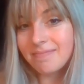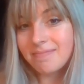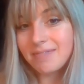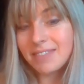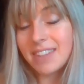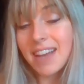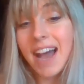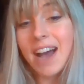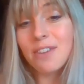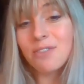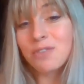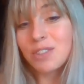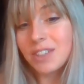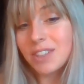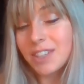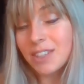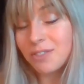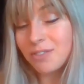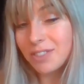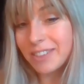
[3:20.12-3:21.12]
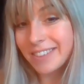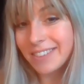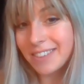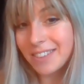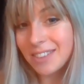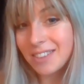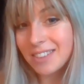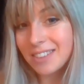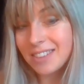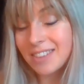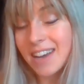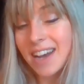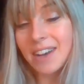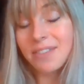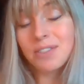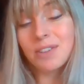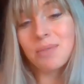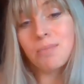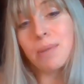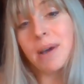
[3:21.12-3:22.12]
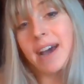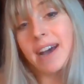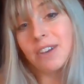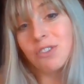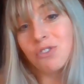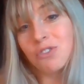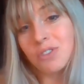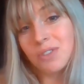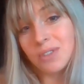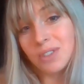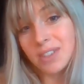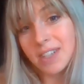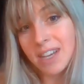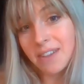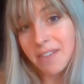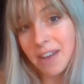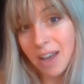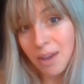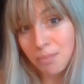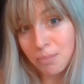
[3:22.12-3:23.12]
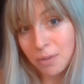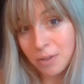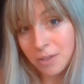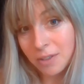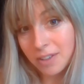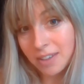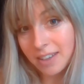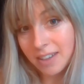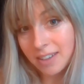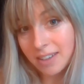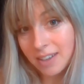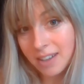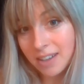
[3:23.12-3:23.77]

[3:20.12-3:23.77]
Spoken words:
To have forgiveness, to have compassion, to have empathy.